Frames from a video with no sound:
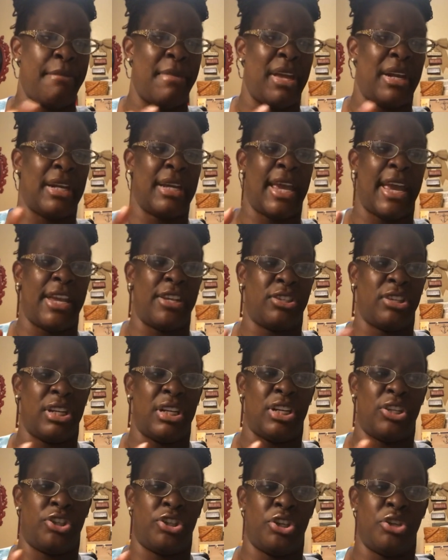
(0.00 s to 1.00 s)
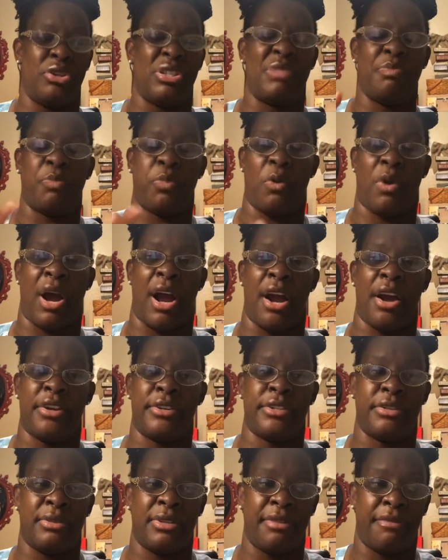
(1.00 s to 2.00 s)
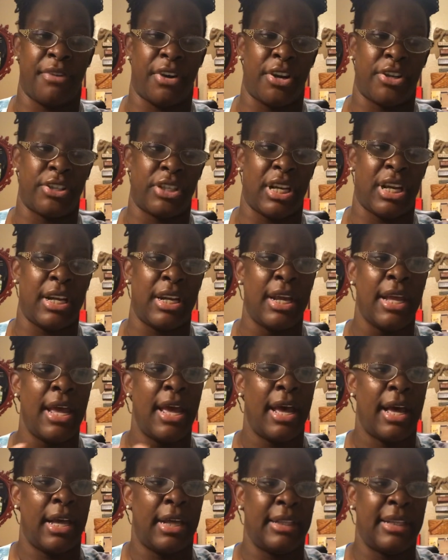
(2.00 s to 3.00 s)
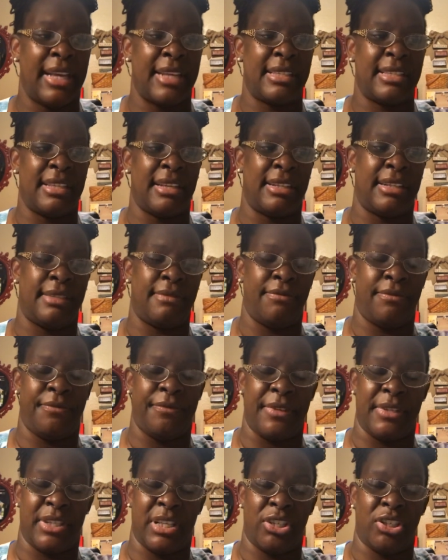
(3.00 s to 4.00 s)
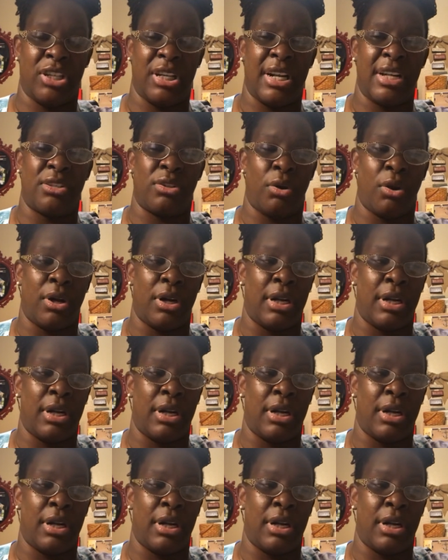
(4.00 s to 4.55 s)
And sometimes pain medication is used prior to the version unless the